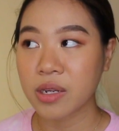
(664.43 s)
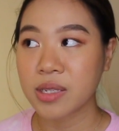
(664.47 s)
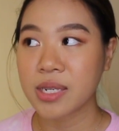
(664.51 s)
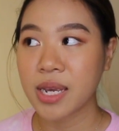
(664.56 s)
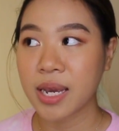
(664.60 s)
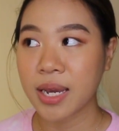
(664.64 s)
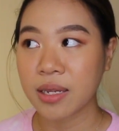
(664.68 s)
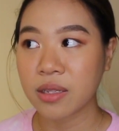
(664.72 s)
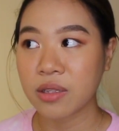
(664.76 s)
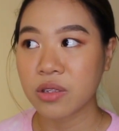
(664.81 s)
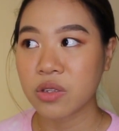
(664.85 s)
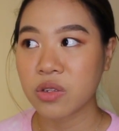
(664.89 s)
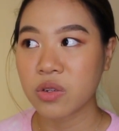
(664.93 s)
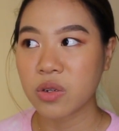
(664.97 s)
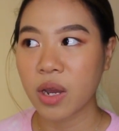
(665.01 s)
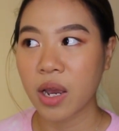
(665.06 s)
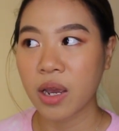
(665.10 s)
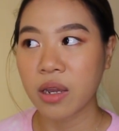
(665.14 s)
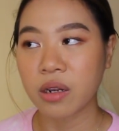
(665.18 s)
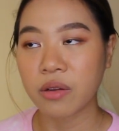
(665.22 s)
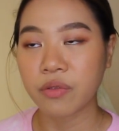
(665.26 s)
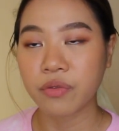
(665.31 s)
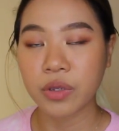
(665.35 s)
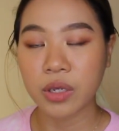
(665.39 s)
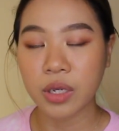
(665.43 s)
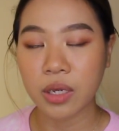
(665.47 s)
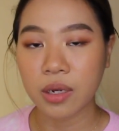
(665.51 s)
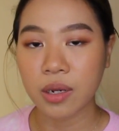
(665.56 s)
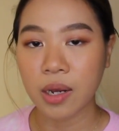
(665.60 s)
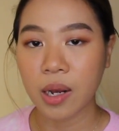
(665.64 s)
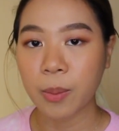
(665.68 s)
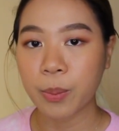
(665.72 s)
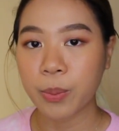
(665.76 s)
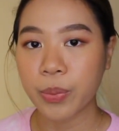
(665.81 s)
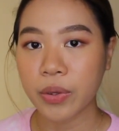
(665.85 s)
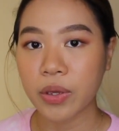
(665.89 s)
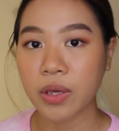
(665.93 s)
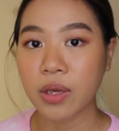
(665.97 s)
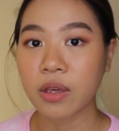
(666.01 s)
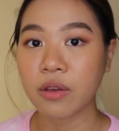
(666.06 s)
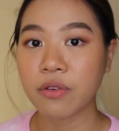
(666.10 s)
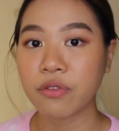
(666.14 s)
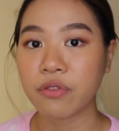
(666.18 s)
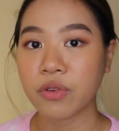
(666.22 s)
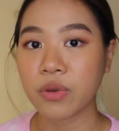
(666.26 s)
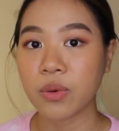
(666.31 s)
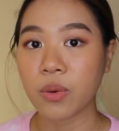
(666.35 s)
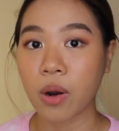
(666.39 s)
tends to kind of heat up
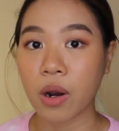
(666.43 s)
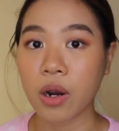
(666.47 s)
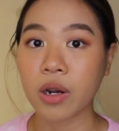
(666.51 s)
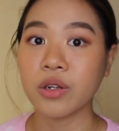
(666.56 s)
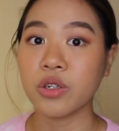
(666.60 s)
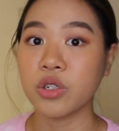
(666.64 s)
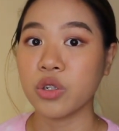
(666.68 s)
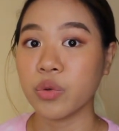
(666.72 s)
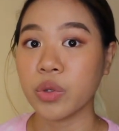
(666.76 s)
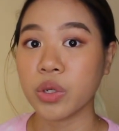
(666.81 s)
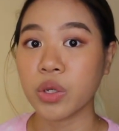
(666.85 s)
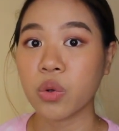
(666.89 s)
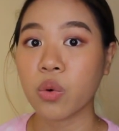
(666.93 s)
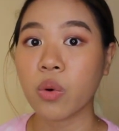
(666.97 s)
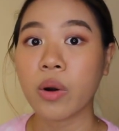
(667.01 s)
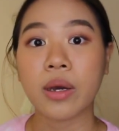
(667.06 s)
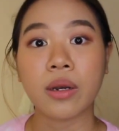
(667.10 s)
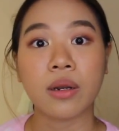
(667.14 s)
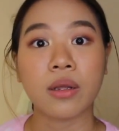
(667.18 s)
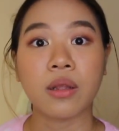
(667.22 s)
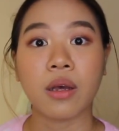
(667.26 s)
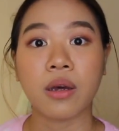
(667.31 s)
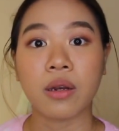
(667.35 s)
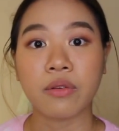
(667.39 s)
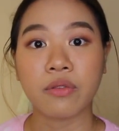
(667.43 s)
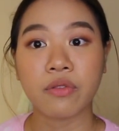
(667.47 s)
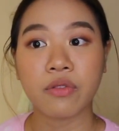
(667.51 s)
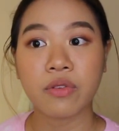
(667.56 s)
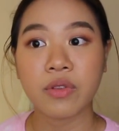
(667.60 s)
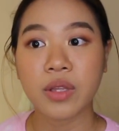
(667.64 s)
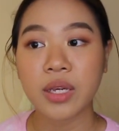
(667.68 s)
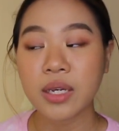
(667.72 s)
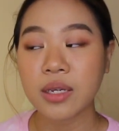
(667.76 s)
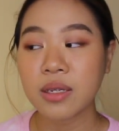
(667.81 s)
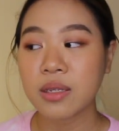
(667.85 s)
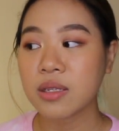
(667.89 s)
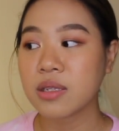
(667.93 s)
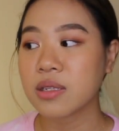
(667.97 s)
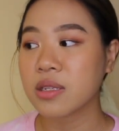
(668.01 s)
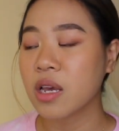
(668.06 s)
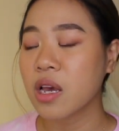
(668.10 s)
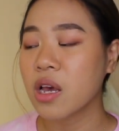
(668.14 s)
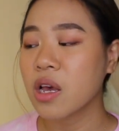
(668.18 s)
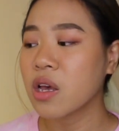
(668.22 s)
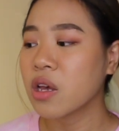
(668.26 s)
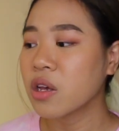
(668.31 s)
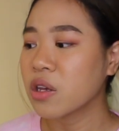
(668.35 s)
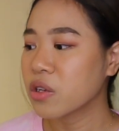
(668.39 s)
if you are doing quite a lot of things.
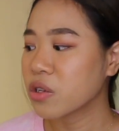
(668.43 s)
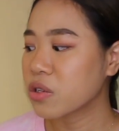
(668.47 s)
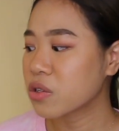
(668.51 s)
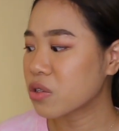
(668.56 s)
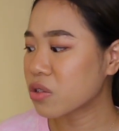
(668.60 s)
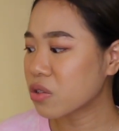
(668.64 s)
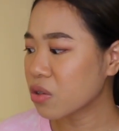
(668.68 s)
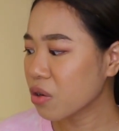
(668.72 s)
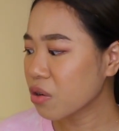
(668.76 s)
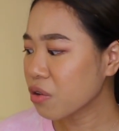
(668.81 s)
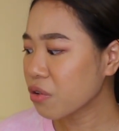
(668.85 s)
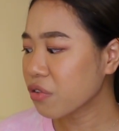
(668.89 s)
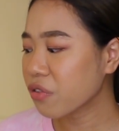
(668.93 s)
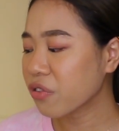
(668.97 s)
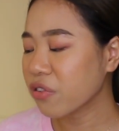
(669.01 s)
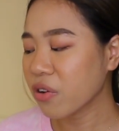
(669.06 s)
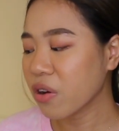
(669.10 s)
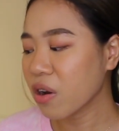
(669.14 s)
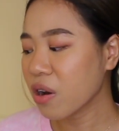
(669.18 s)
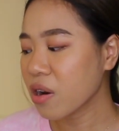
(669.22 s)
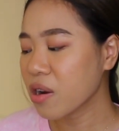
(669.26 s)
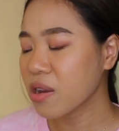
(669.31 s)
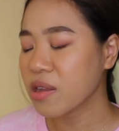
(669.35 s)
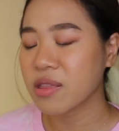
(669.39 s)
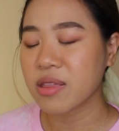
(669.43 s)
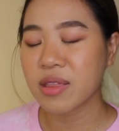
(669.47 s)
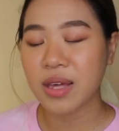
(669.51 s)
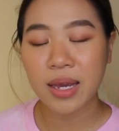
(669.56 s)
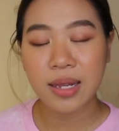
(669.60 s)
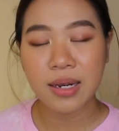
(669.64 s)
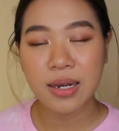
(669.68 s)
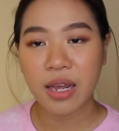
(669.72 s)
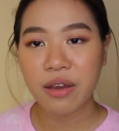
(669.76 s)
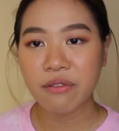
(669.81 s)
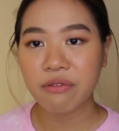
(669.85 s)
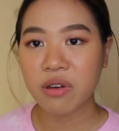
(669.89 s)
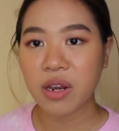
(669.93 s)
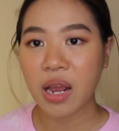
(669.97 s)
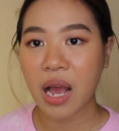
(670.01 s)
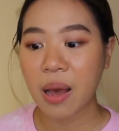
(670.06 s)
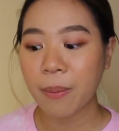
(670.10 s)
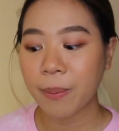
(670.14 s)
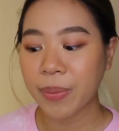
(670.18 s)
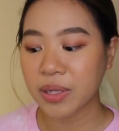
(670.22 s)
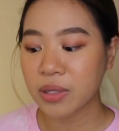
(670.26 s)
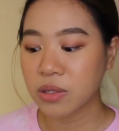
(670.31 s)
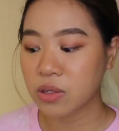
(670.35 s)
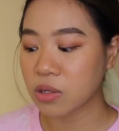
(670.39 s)
So far that never
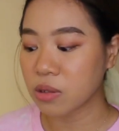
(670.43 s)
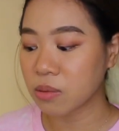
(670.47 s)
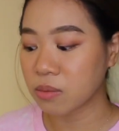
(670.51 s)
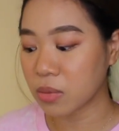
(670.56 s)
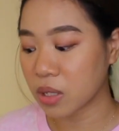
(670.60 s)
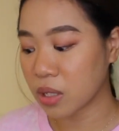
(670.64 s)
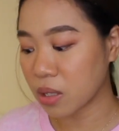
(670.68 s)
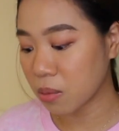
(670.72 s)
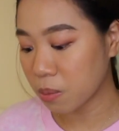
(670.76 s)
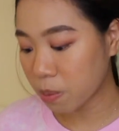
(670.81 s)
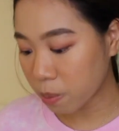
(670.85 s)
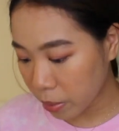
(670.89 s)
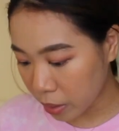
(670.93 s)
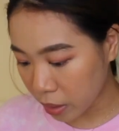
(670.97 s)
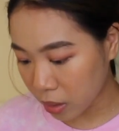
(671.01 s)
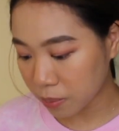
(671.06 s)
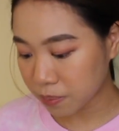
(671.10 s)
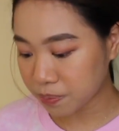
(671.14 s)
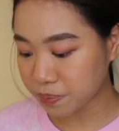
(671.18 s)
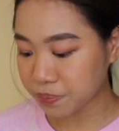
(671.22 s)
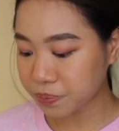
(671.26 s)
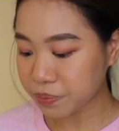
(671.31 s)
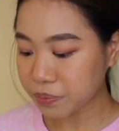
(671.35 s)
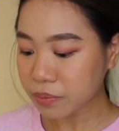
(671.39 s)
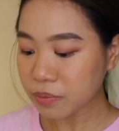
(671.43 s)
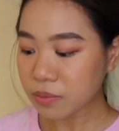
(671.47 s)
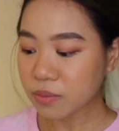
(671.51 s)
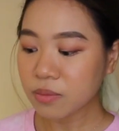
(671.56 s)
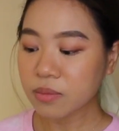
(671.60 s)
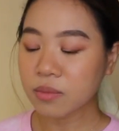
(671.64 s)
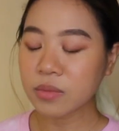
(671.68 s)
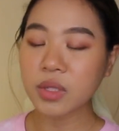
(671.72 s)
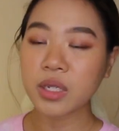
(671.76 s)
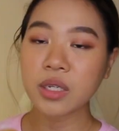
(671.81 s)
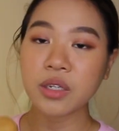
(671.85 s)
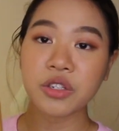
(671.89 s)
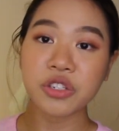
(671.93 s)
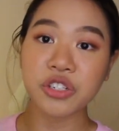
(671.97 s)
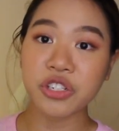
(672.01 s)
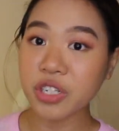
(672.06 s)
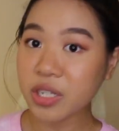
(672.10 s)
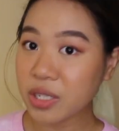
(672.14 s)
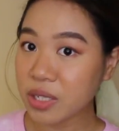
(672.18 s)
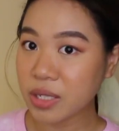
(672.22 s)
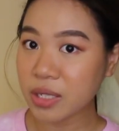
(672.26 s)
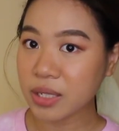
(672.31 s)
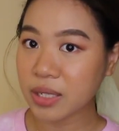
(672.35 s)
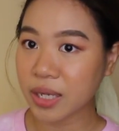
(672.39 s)
happened to me, but
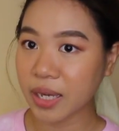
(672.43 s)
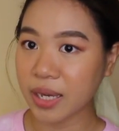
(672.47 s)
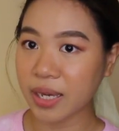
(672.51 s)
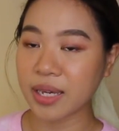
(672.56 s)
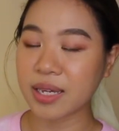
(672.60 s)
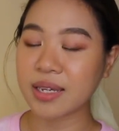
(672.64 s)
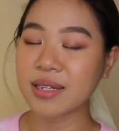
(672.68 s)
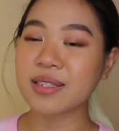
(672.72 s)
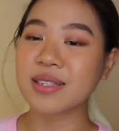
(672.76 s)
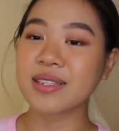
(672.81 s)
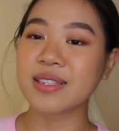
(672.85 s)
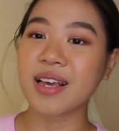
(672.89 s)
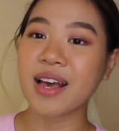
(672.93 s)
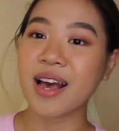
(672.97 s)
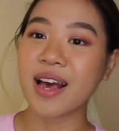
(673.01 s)
just in case,